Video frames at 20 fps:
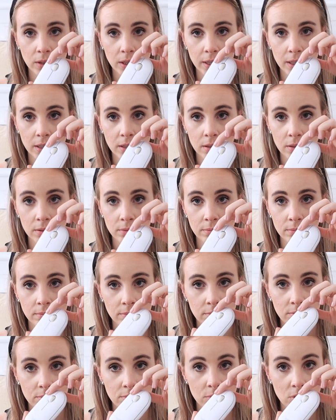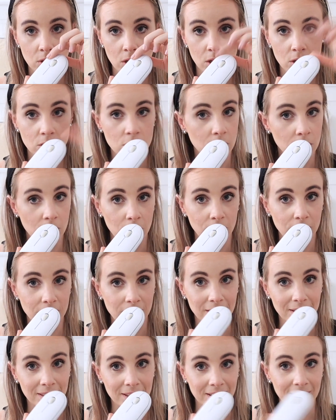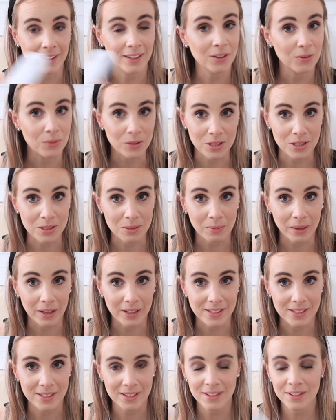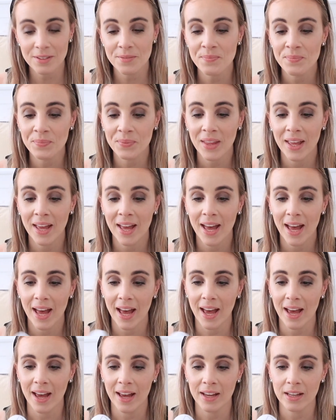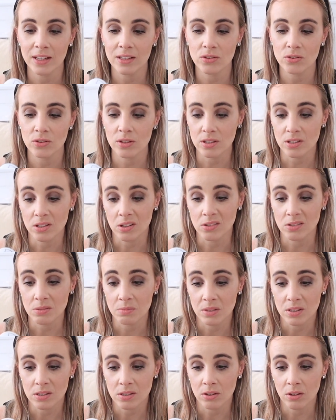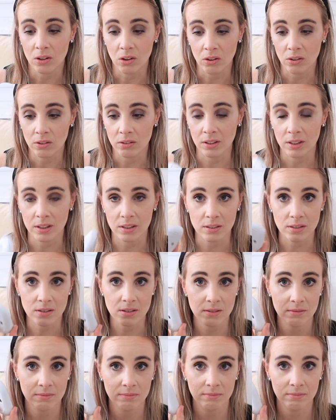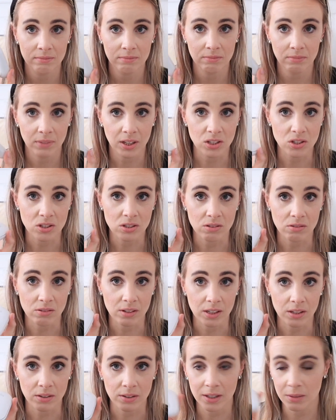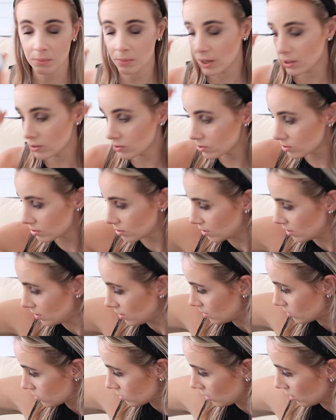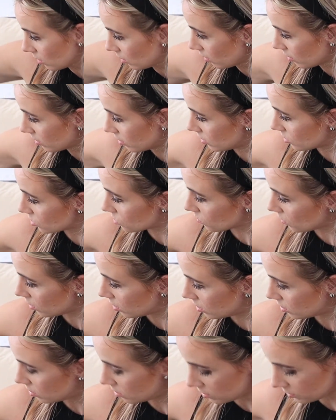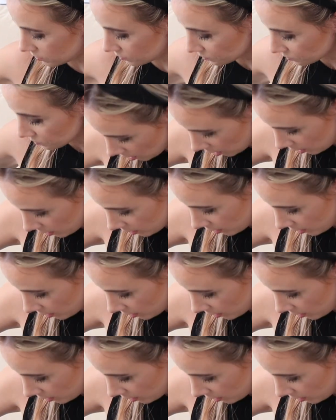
click, so you can't hear the click, which is amazing. And it's lasted me so long, and it's just a really great mouse. So I got this one. I